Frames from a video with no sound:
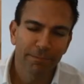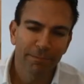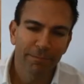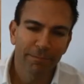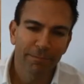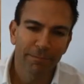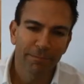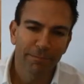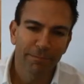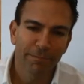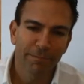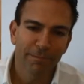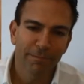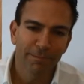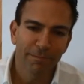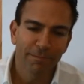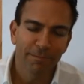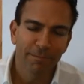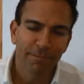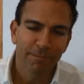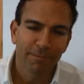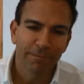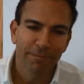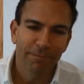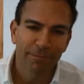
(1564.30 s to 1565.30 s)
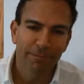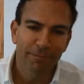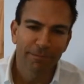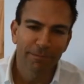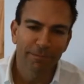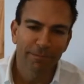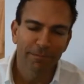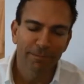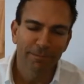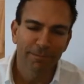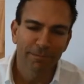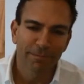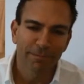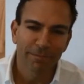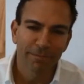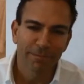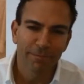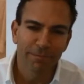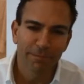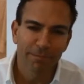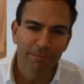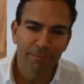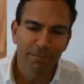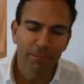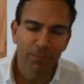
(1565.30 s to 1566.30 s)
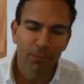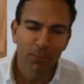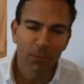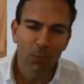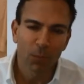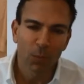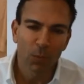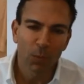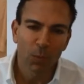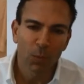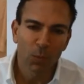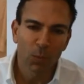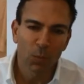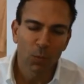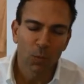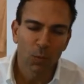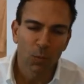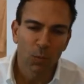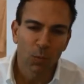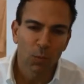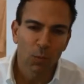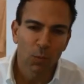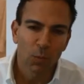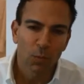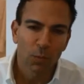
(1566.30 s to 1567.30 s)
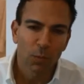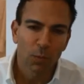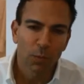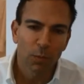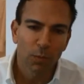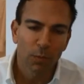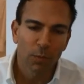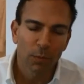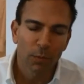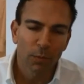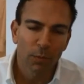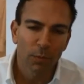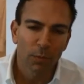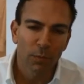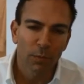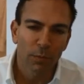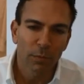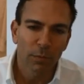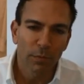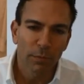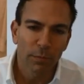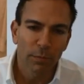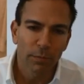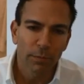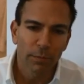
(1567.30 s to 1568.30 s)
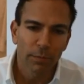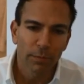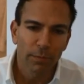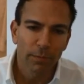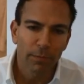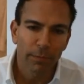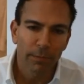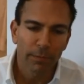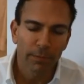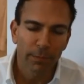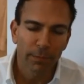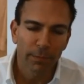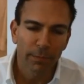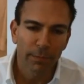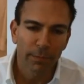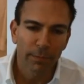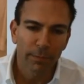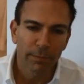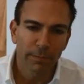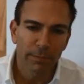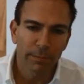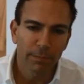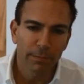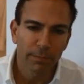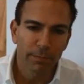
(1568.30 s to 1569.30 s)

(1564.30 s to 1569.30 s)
[no speech]